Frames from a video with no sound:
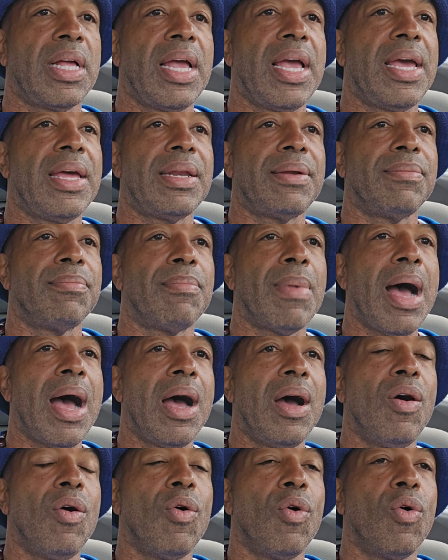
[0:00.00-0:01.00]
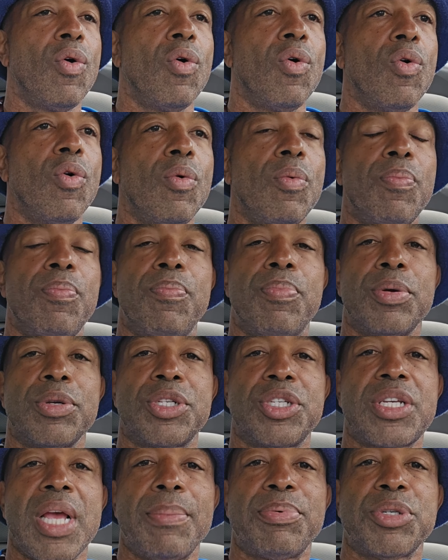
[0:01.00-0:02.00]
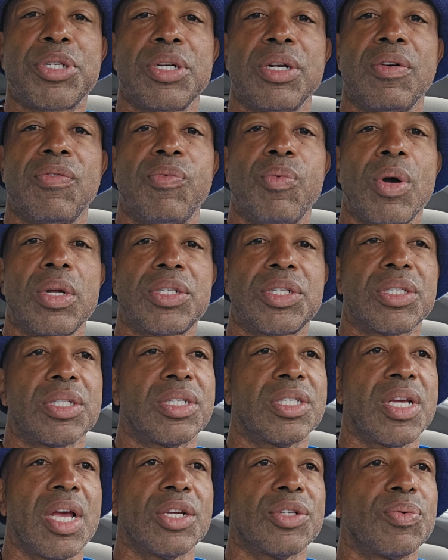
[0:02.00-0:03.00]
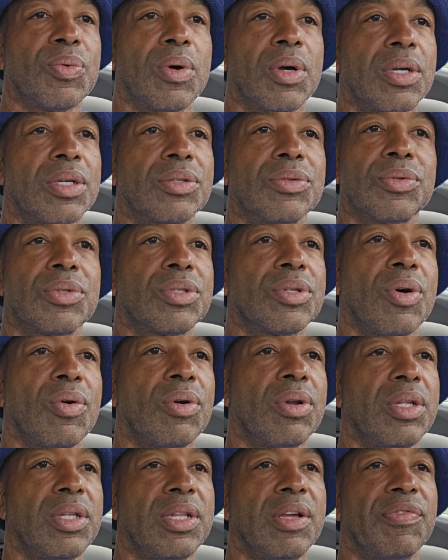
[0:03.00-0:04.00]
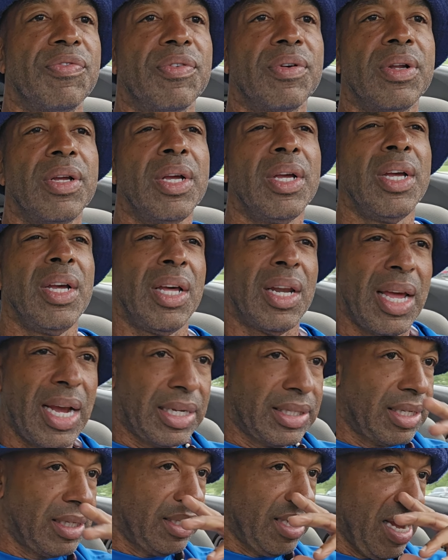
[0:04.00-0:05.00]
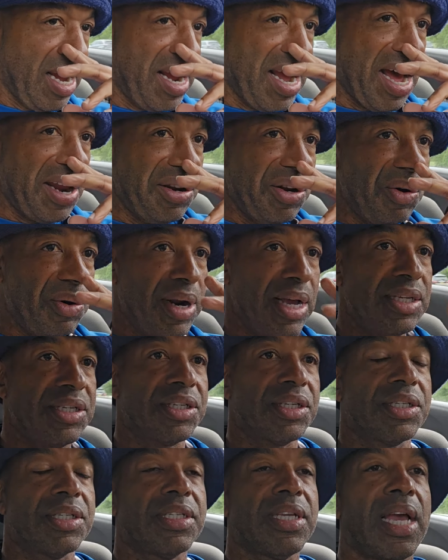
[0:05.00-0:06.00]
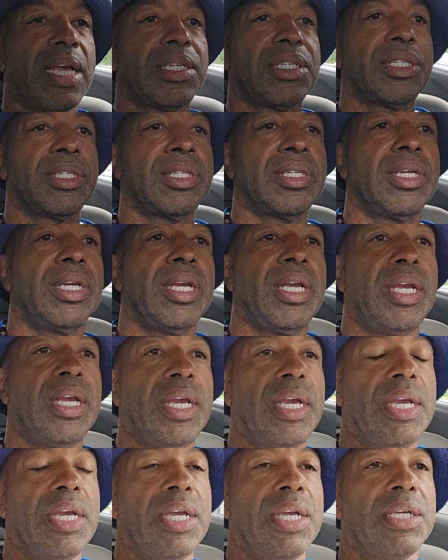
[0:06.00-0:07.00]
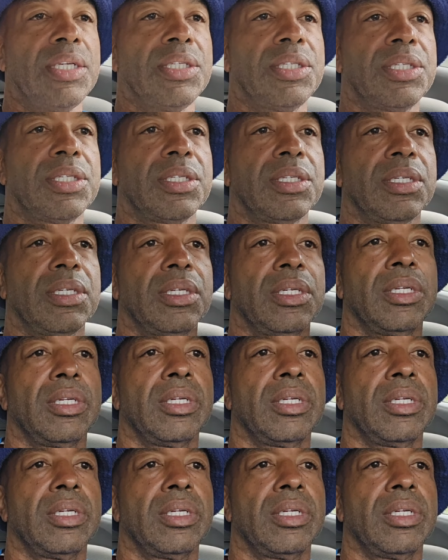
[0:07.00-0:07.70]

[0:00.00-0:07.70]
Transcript: and my whole perception of what success was was totally different. Like today, I know that success is